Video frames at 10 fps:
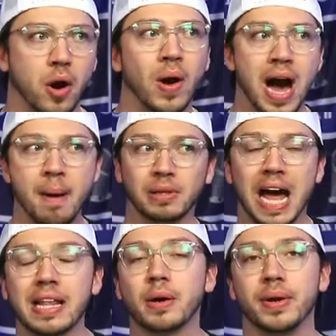So I'm
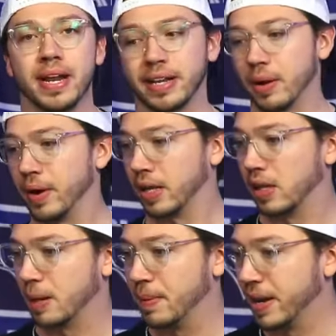glad that we didn't get rid
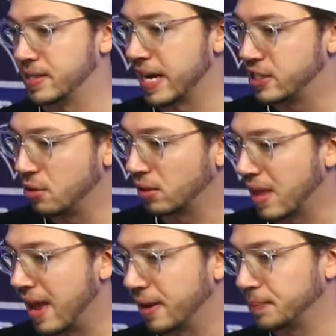of Click, because I do
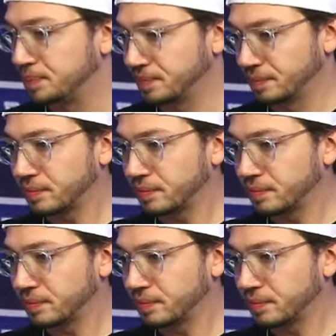think